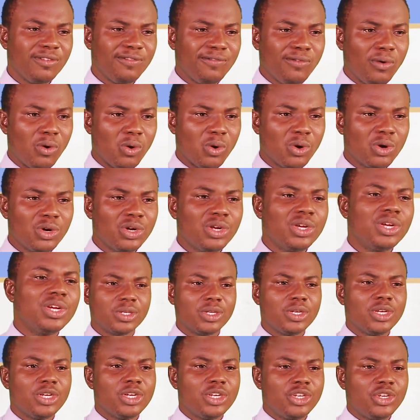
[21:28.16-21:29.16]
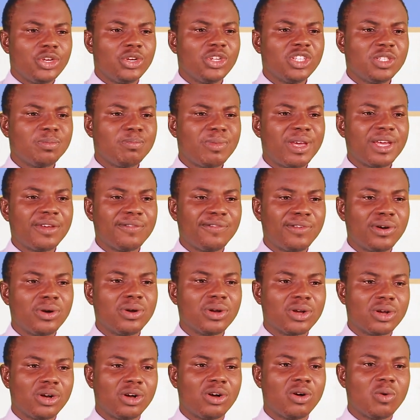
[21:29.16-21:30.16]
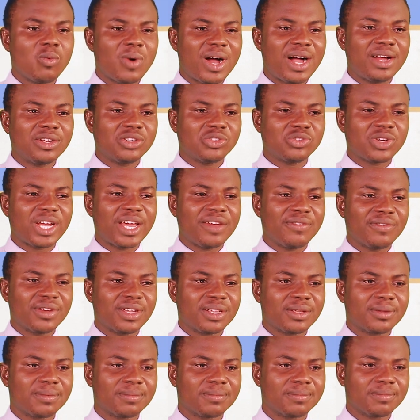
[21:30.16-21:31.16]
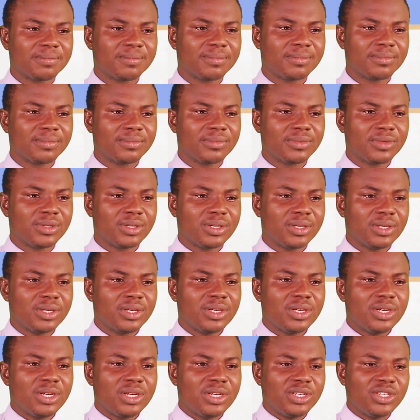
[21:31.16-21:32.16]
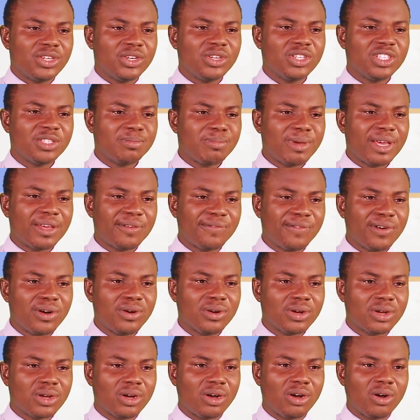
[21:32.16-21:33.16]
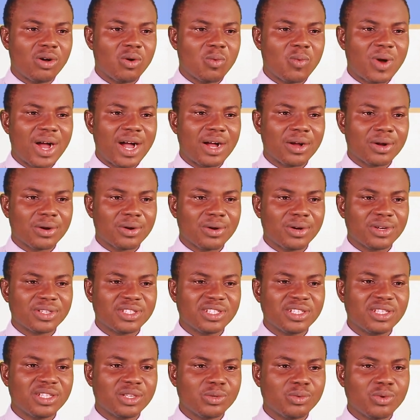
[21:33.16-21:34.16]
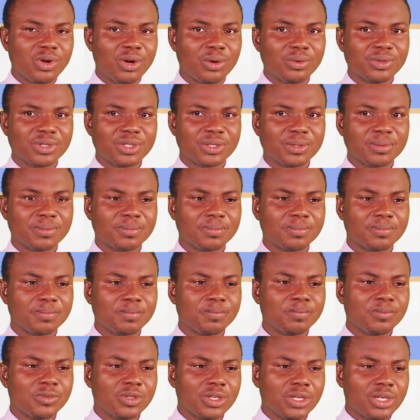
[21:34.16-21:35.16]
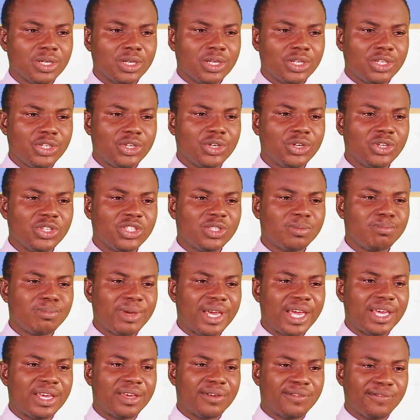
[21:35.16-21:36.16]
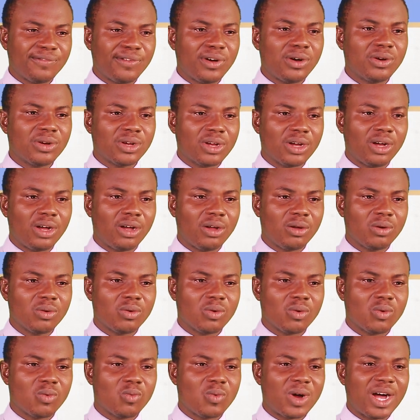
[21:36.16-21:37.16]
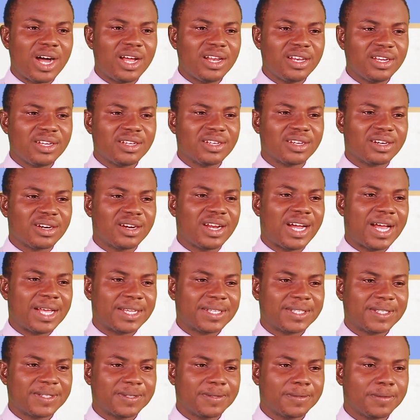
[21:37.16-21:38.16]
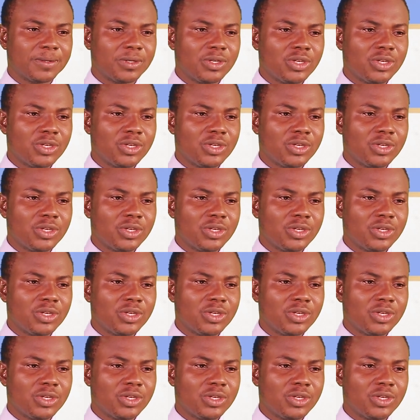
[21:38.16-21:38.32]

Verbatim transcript: 4. Don't make phone call while driving. Don't make phone call while crossing the road. Don't make phone call while on the class.